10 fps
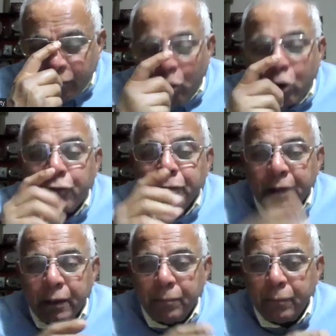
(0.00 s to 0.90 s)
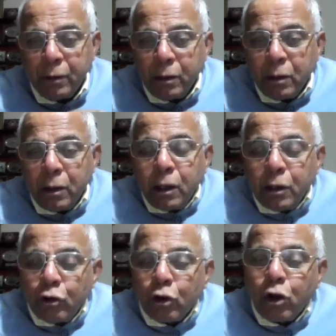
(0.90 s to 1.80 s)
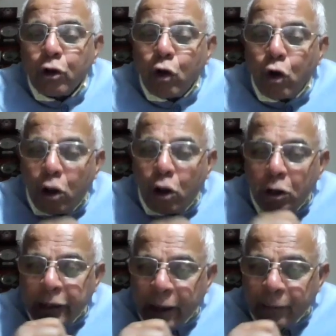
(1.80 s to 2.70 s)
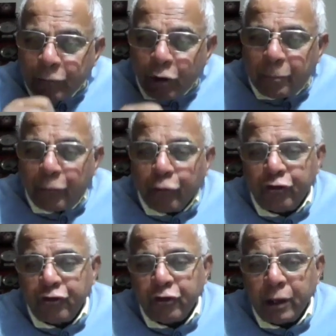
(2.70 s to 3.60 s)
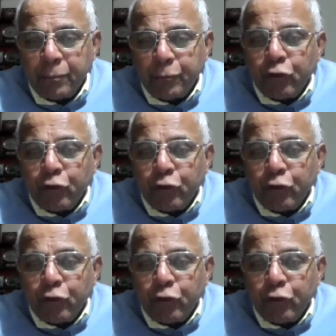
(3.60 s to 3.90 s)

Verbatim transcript: a war with him. You're at all times you're posturing.